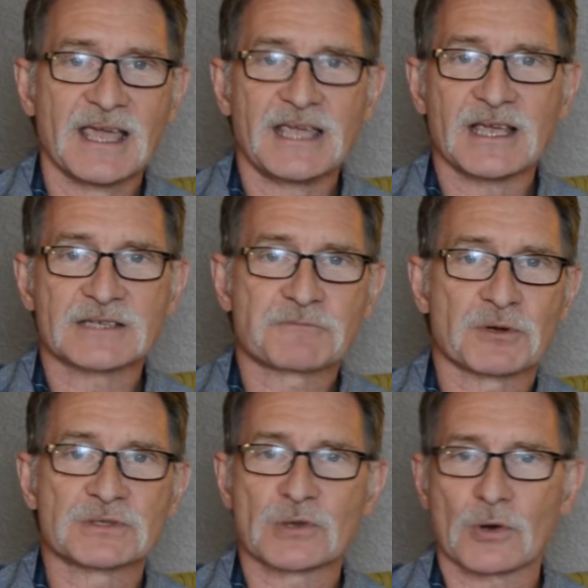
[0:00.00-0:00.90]
"He has
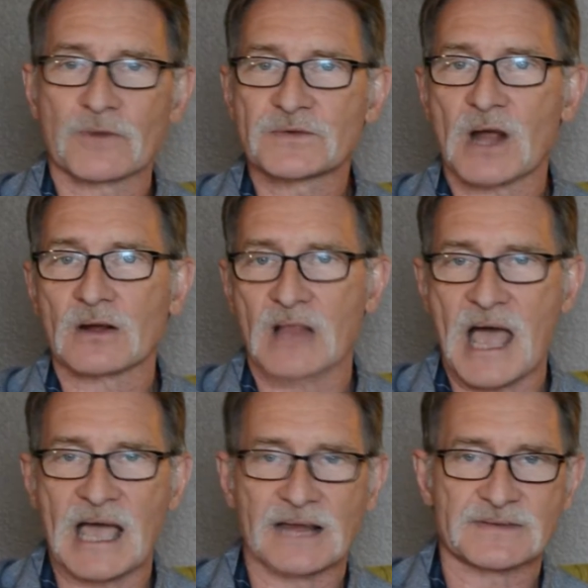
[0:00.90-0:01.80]
preserved our
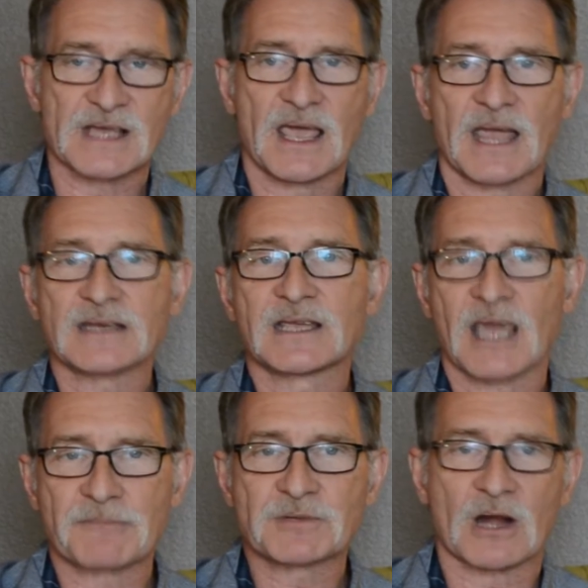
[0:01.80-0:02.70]
lives and
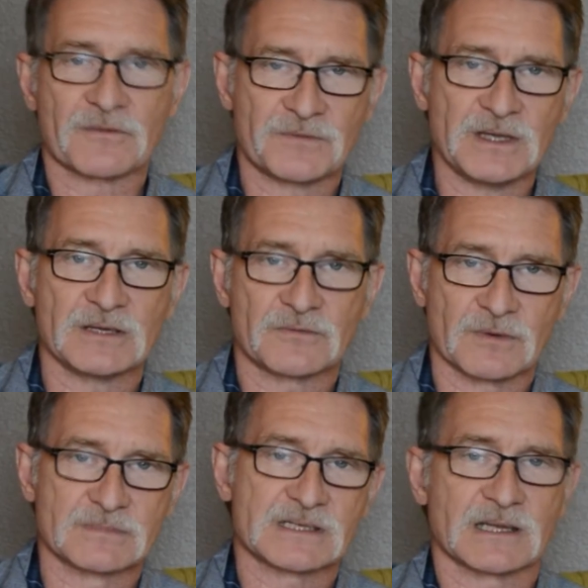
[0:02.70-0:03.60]
kept our feet
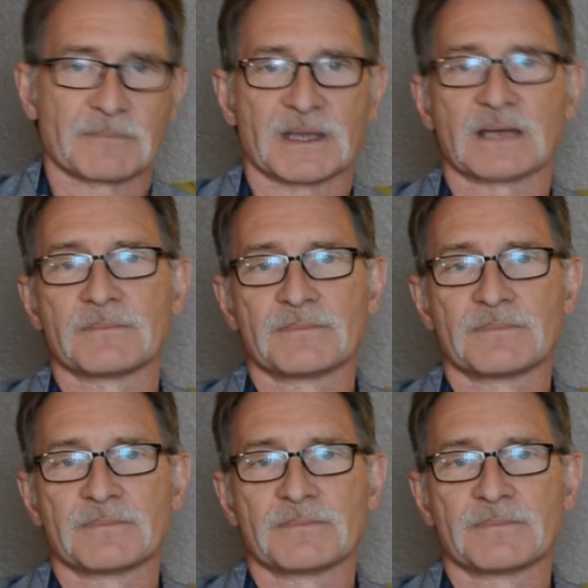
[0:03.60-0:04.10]
from slipping."